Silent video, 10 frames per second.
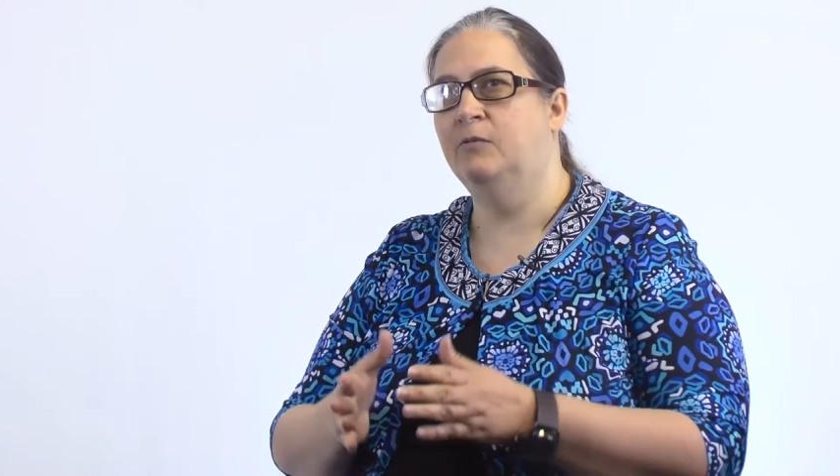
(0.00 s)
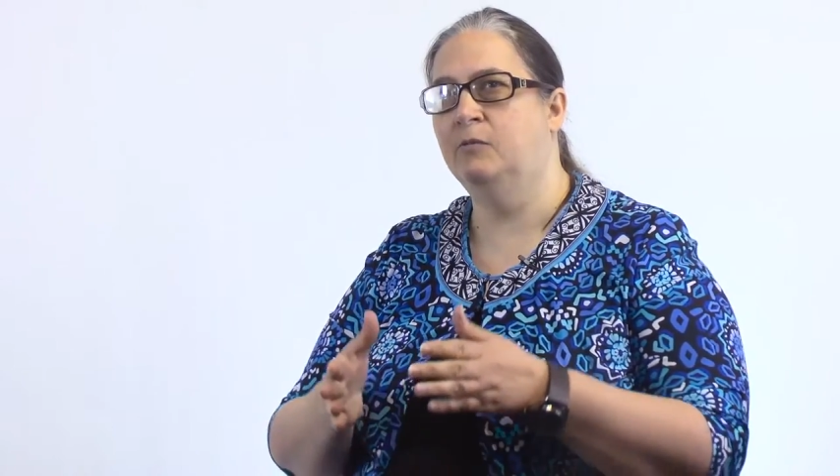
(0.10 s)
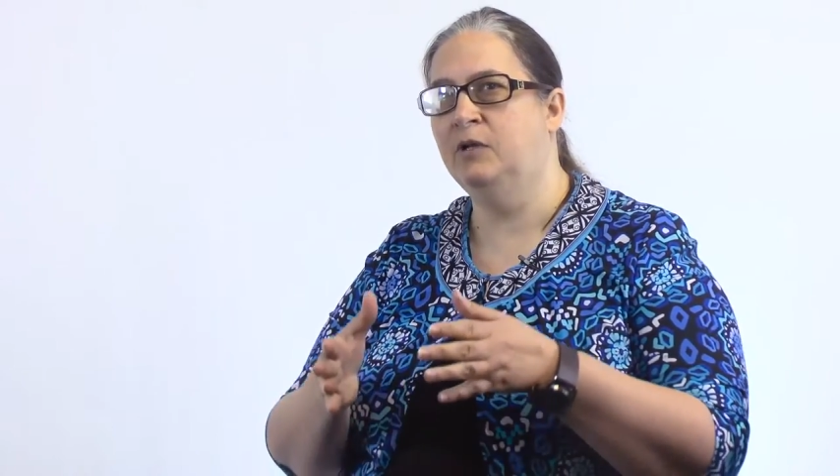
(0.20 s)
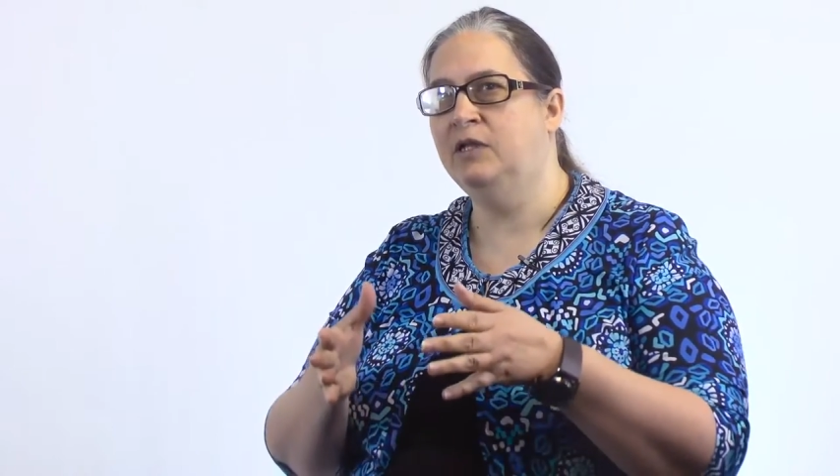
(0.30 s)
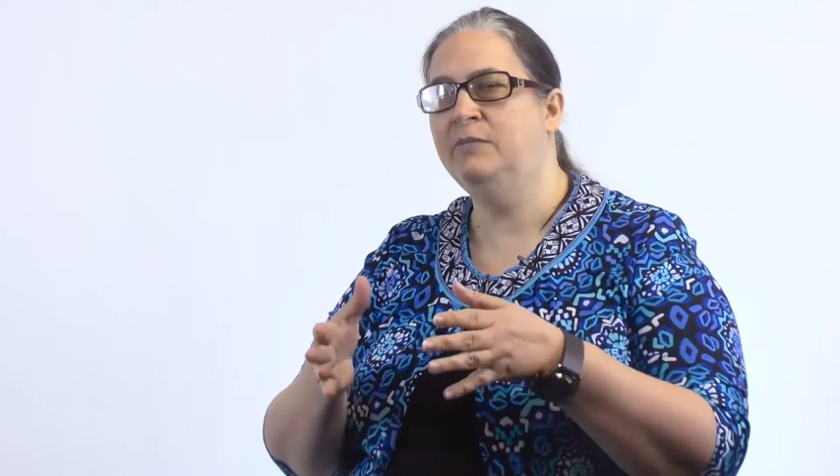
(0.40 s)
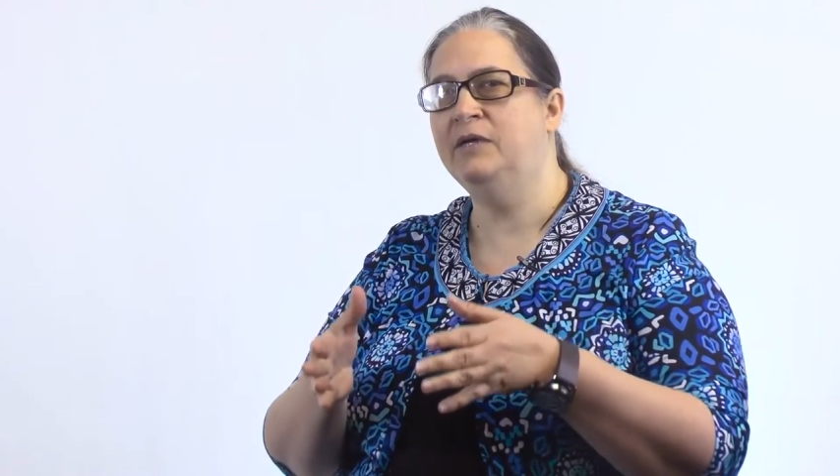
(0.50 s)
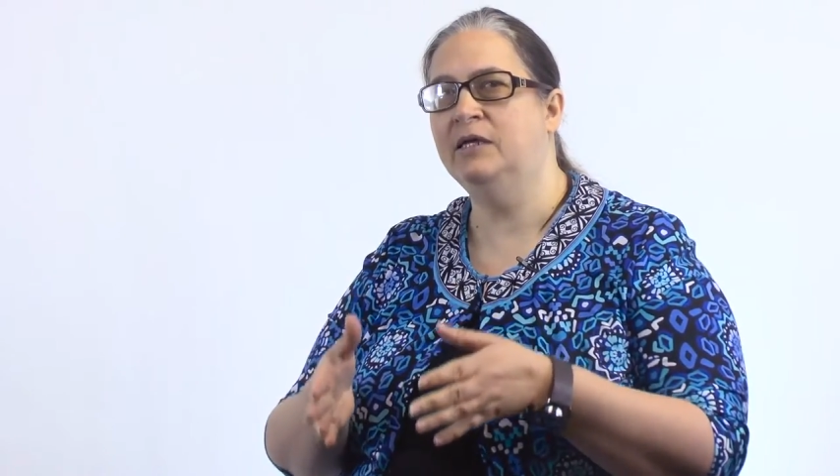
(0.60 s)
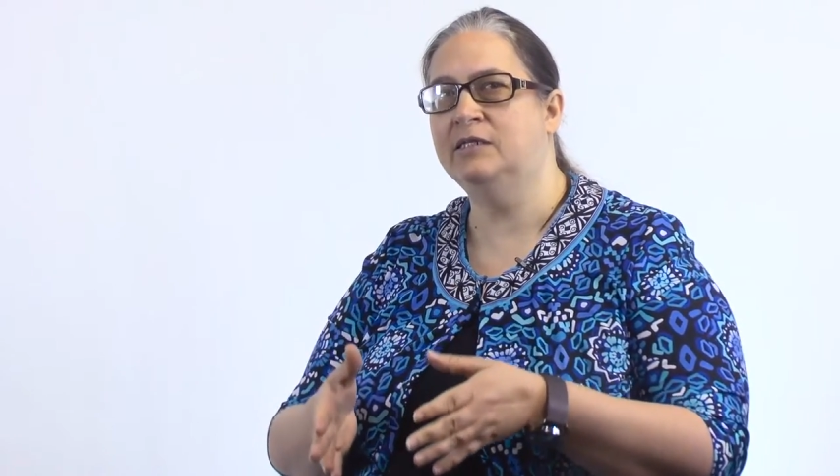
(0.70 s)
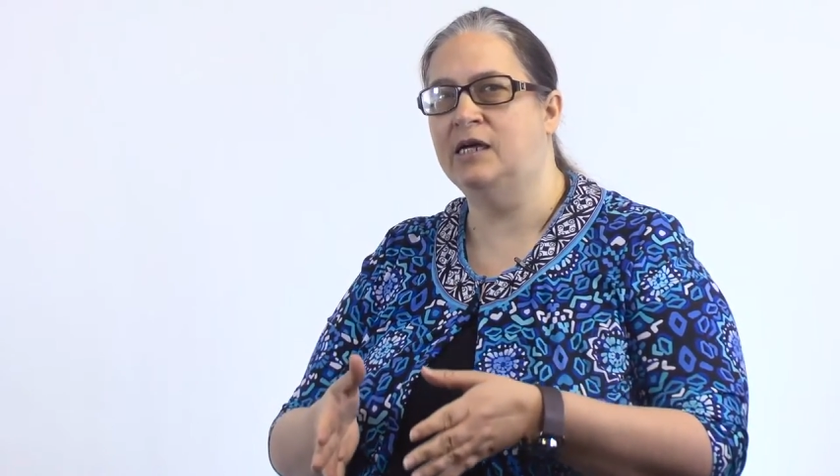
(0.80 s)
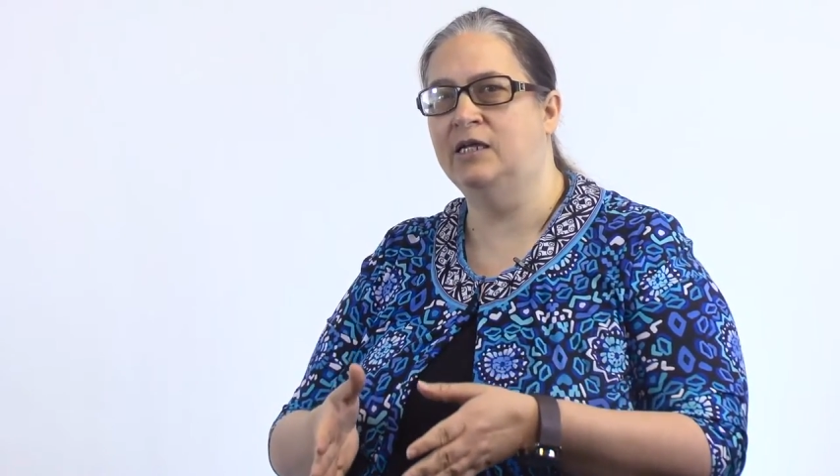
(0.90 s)
really
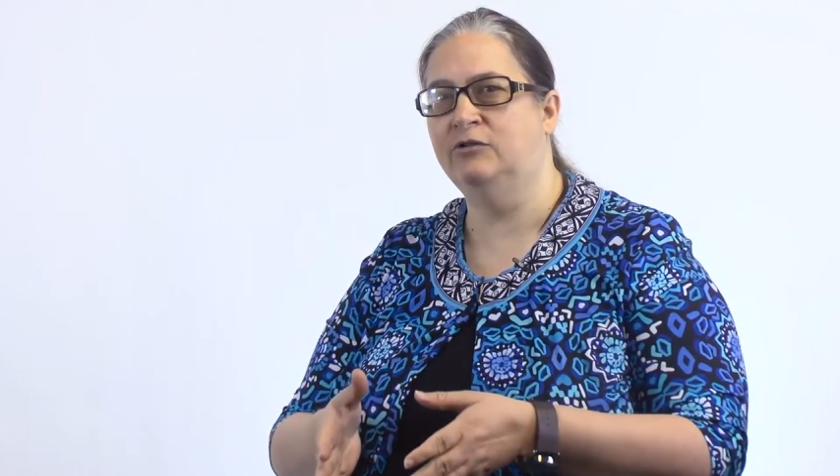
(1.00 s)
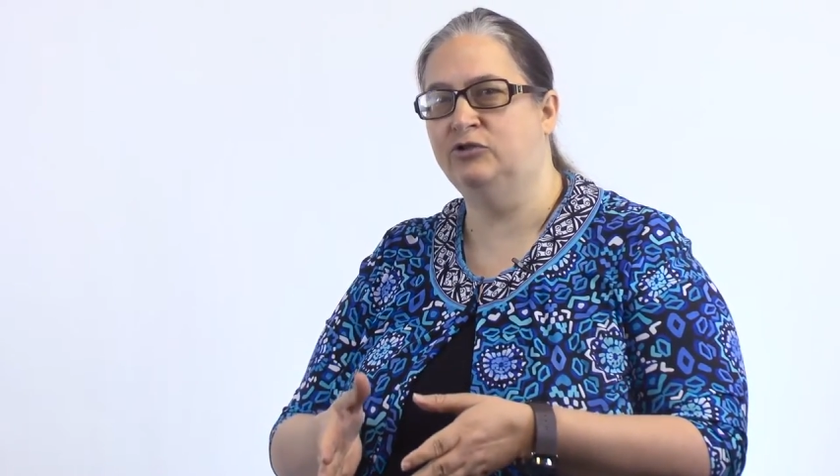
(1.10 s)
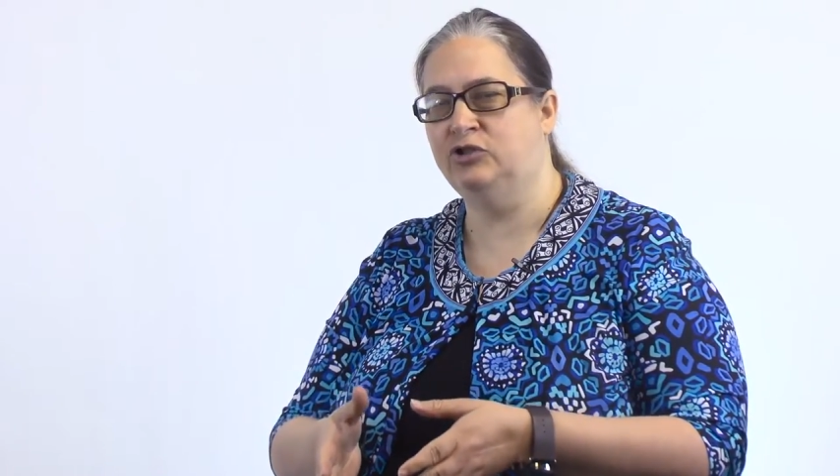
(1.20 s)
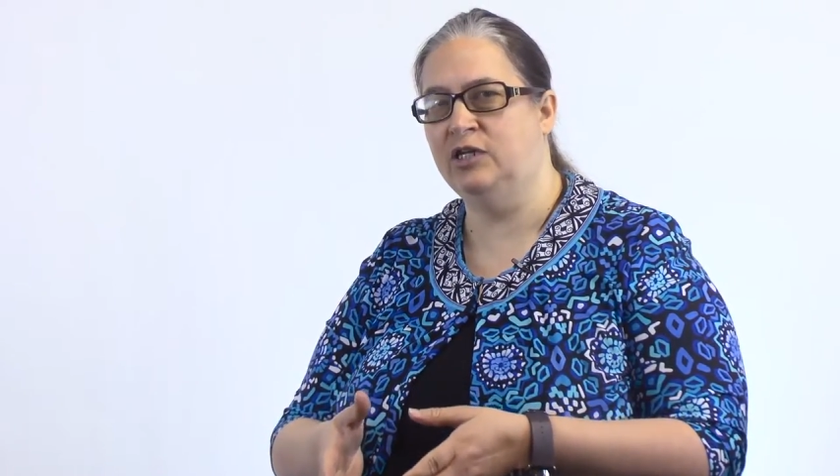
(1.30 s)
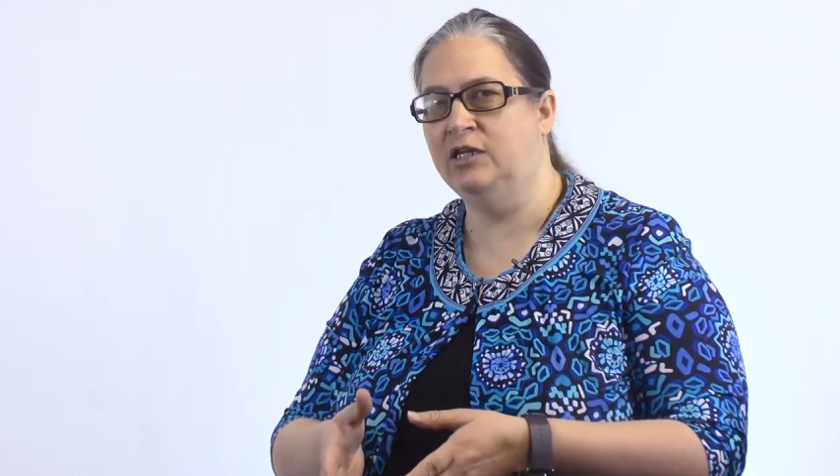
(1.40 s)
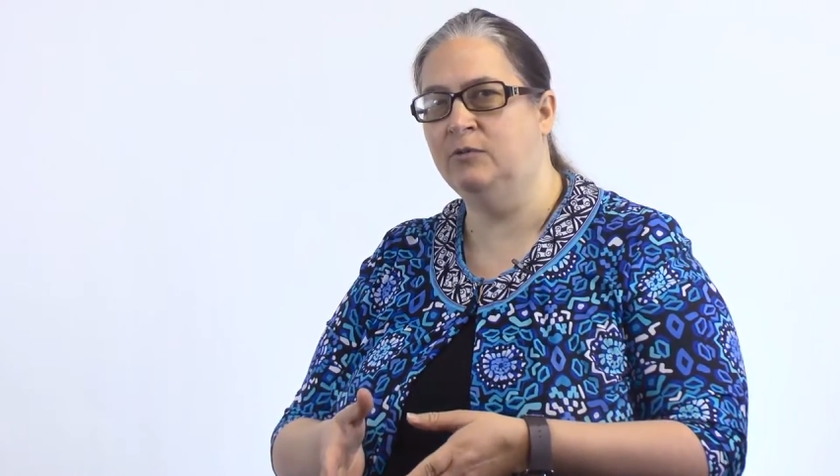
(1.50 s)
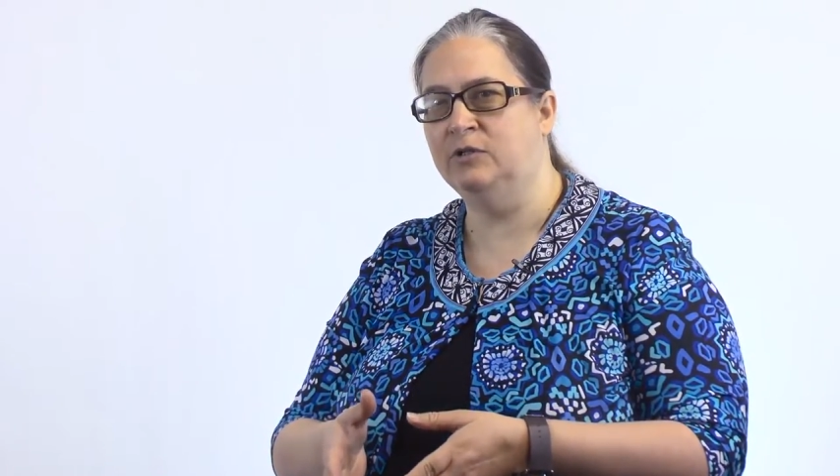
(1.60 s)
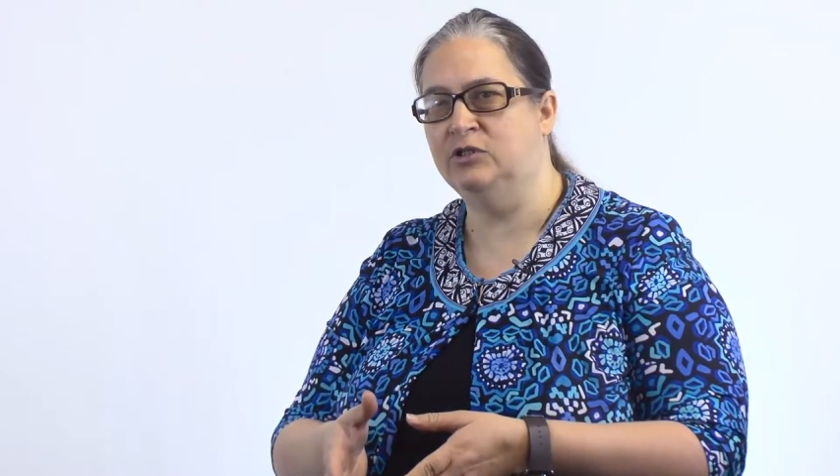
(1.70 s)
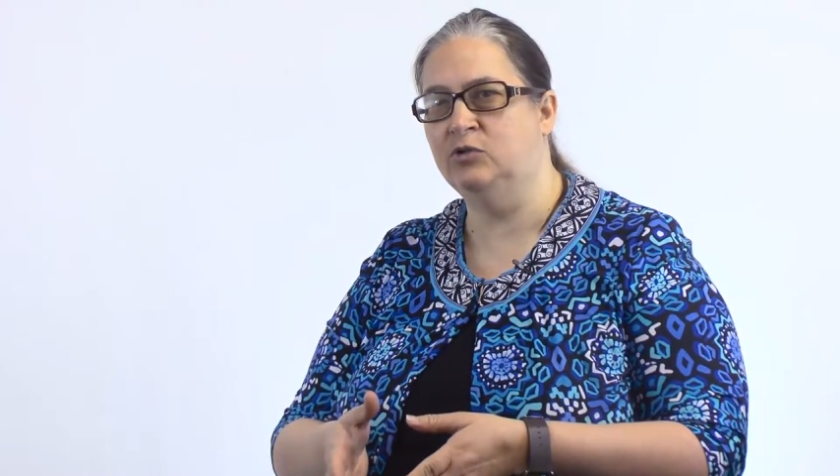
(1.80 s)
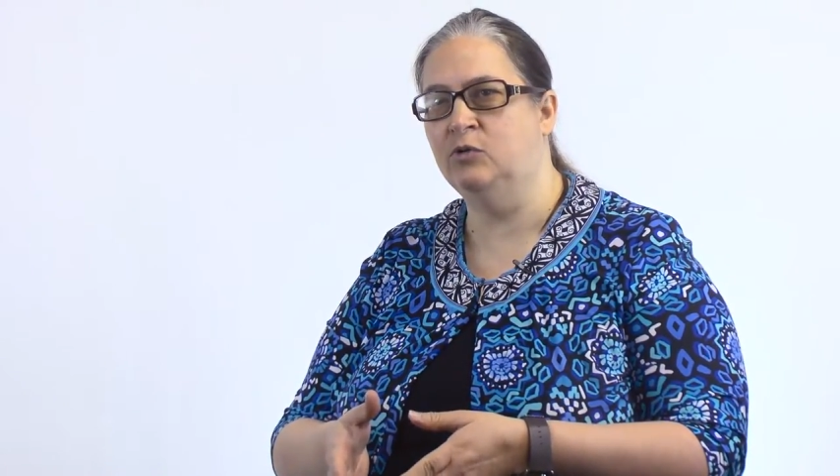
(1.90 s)
begin to understand
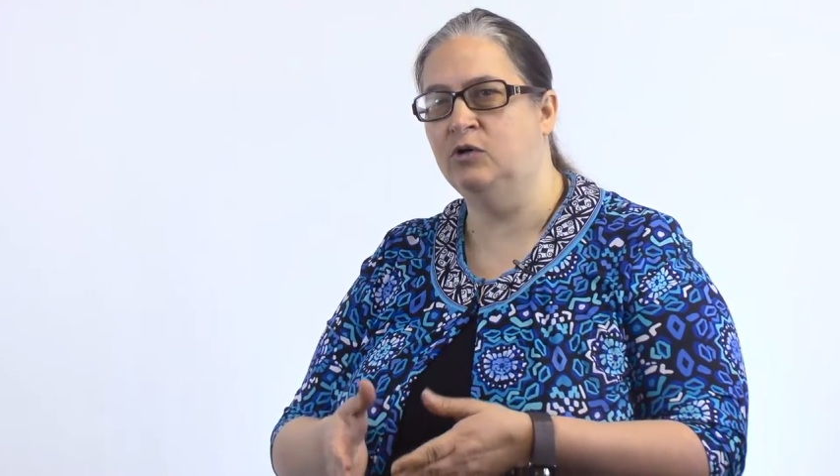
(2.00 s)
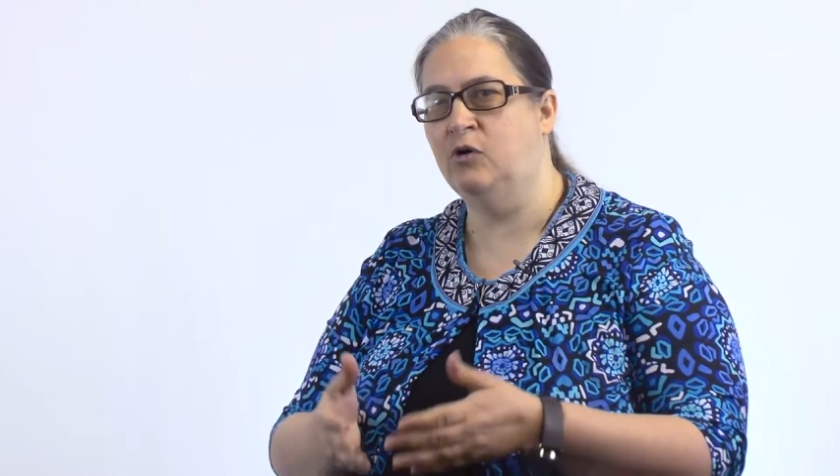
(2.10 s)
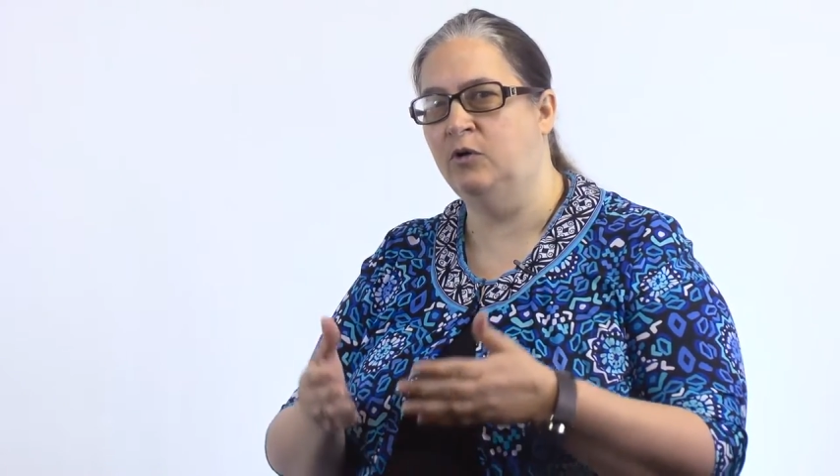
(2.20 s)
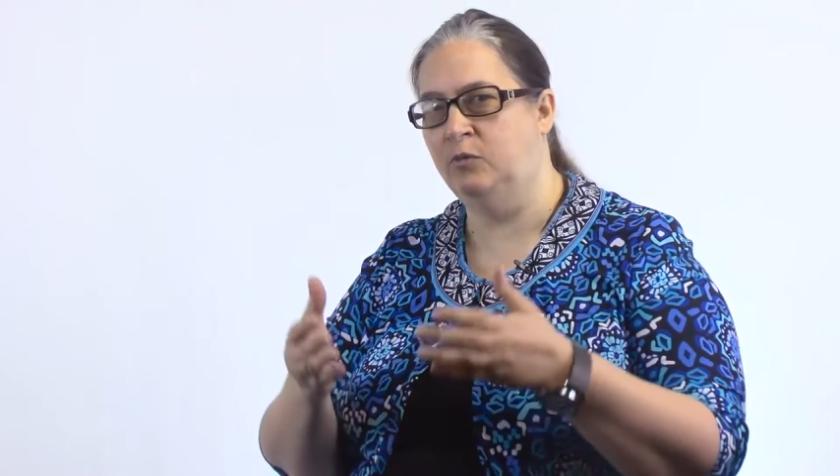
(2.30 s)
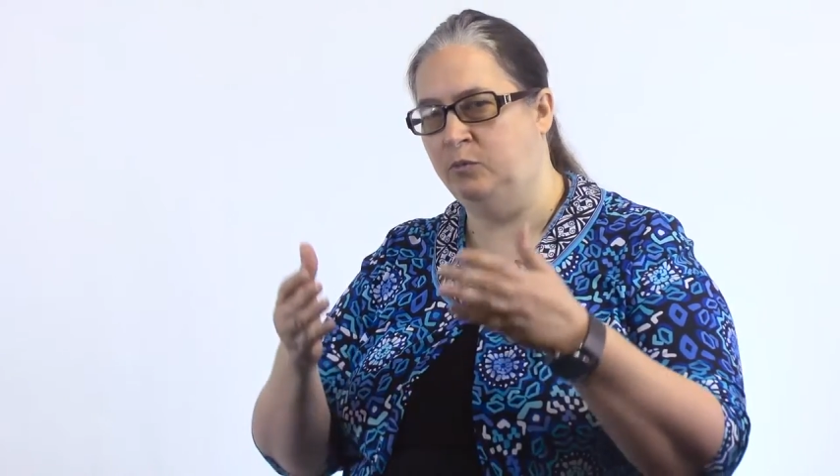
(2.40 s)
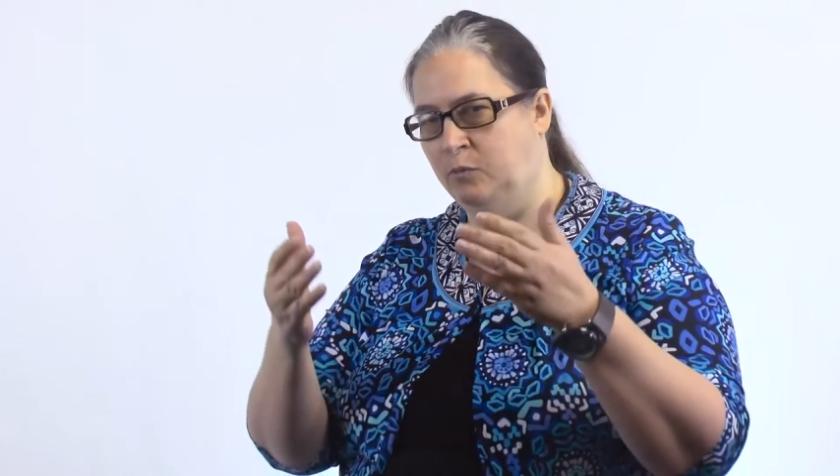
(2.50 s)
what's going on,